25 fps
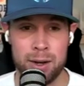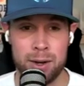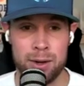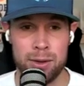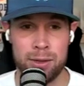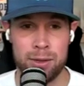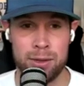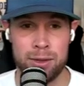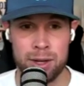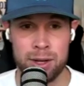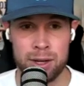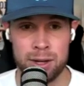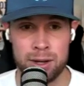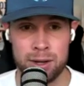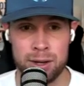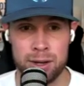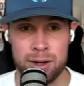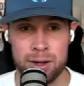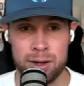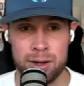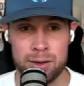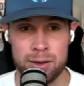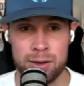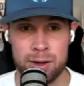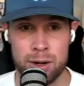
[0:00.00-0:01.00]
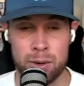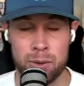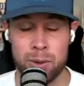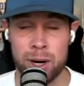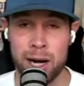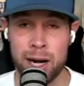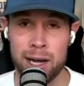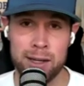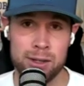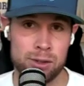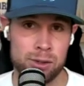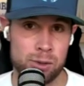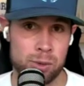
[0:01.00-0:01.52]
the
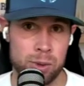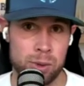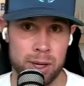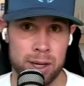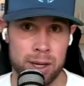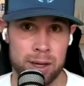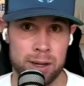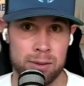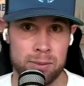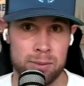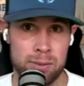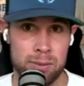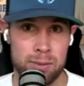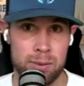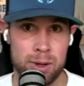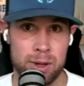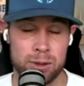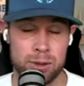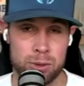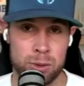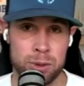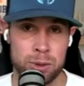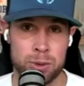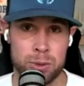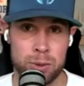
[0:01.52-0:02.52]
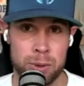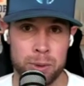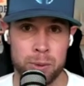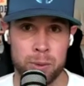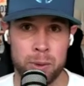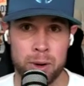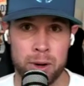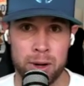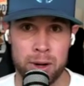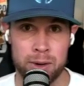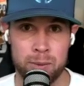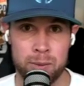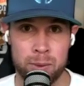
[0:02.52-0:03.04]
Hawaii swing in
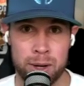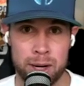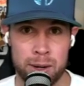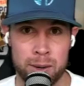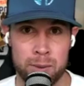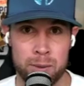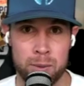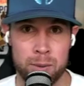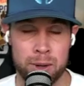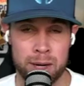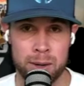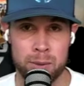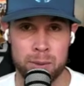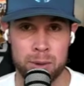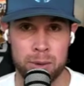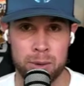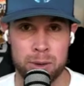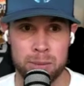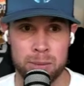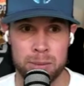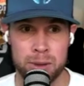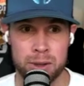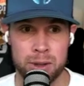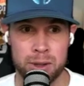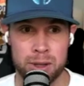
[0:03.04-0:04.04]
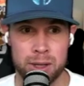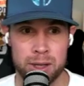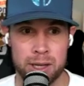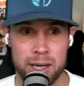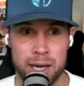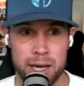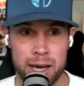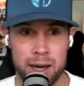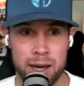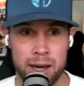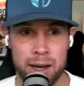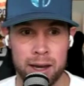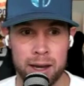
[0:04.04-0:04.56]
2021 when I when I wrote the book.
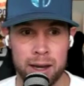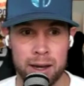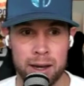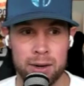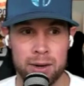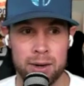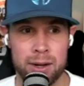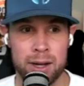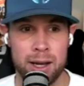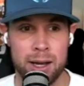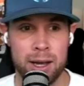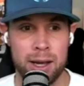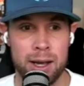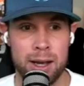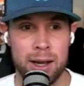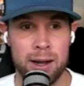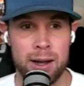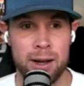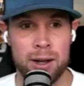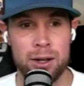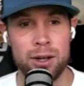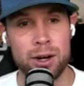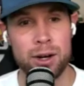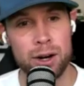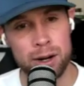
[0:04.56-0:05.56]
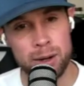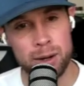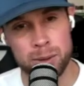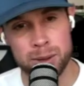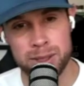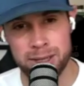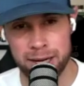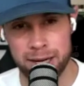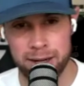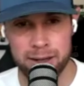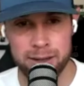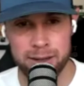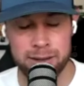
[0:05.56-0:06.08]
And, you know, it was
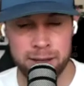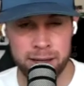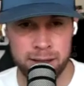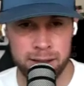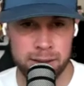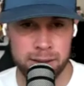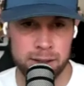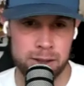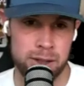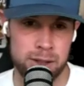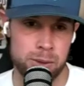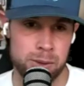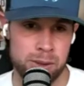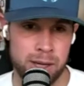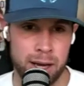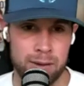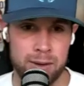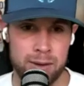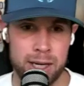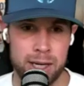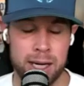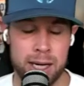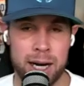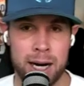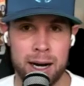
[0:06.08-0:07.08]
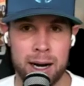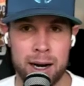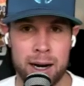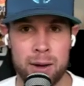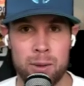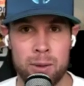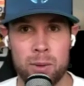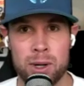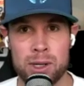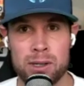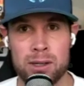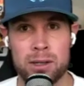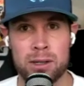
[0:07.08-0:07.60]
Harris English, it was Kevin Na. It
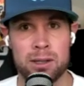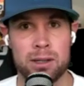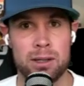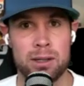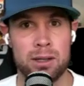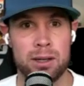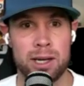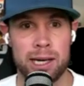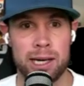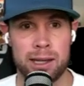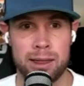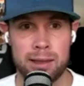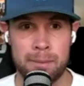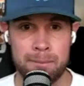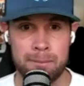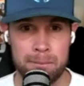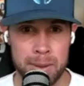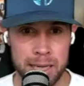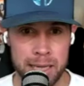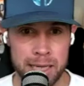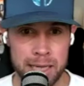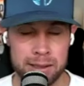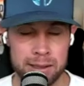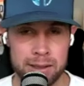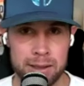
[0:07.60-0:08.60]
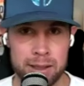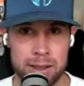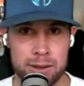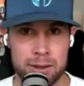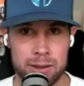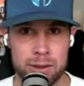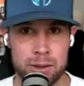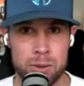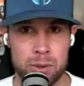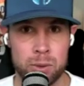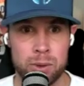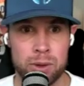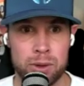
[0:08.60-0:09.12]
wasn't like the biggest deal
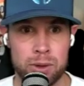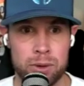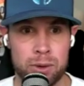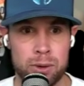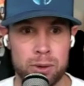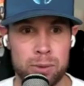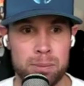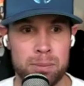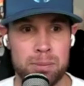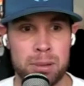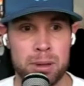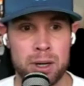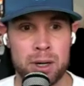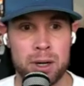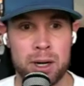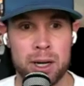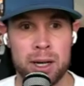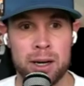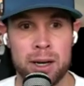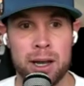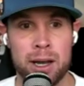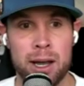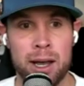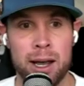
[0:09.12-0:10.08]
in the world, but